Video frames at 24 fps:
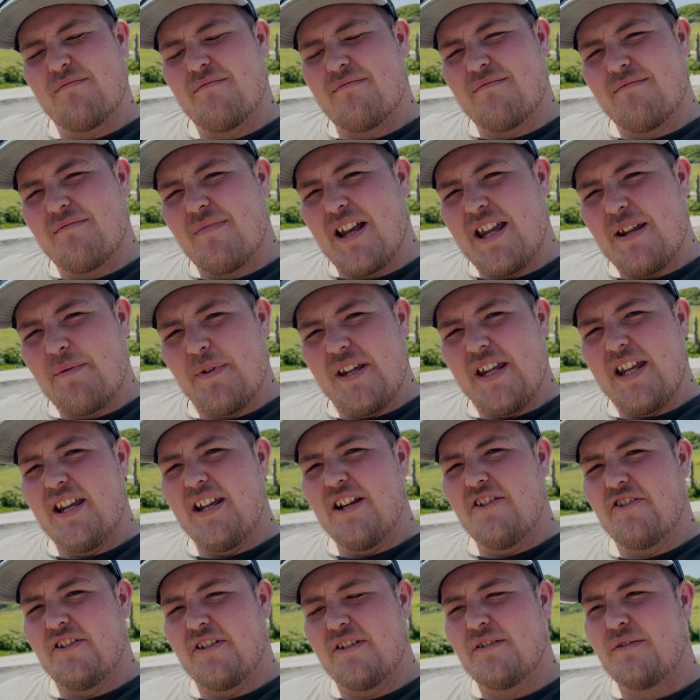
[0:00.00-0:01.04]
Maybe
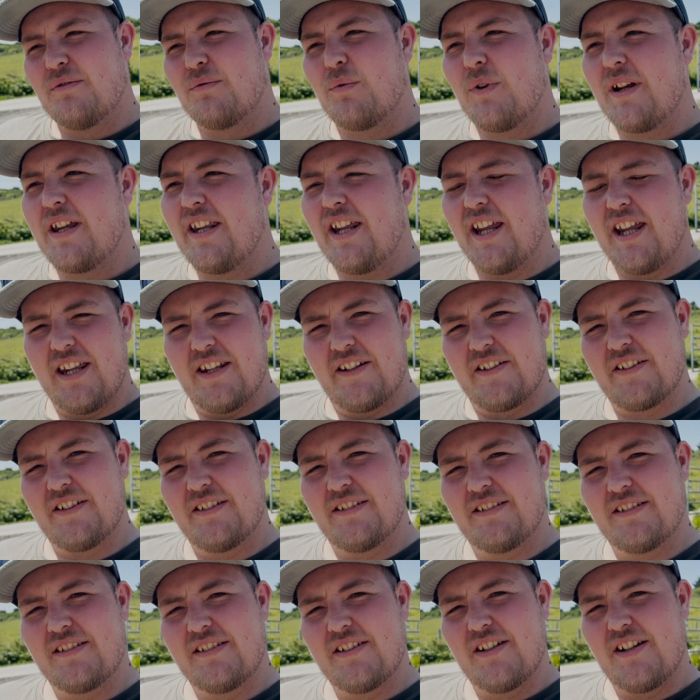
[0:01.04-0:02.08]
we need
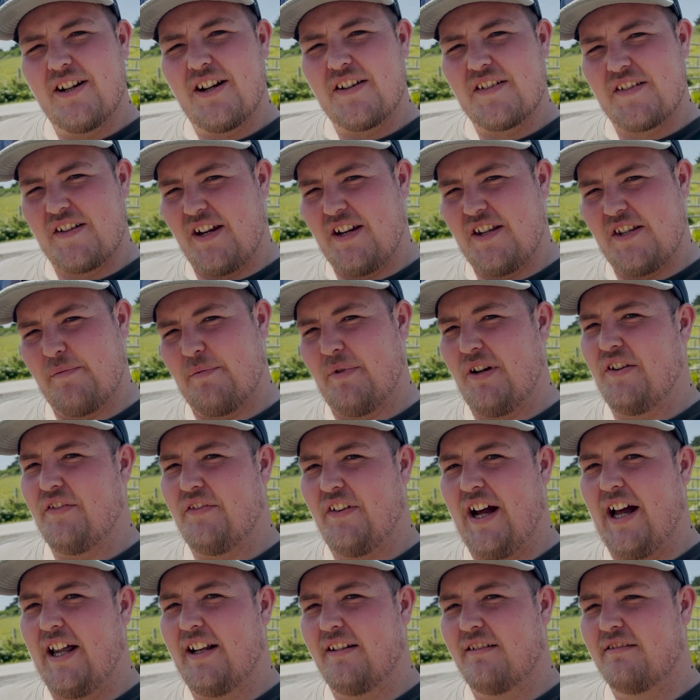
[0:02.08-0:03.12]
a Sainsbury's
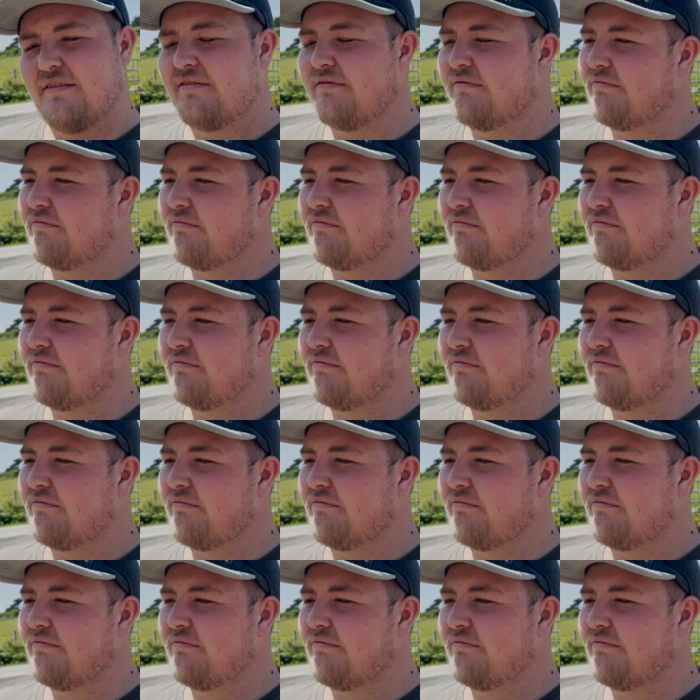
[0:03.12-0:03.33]
van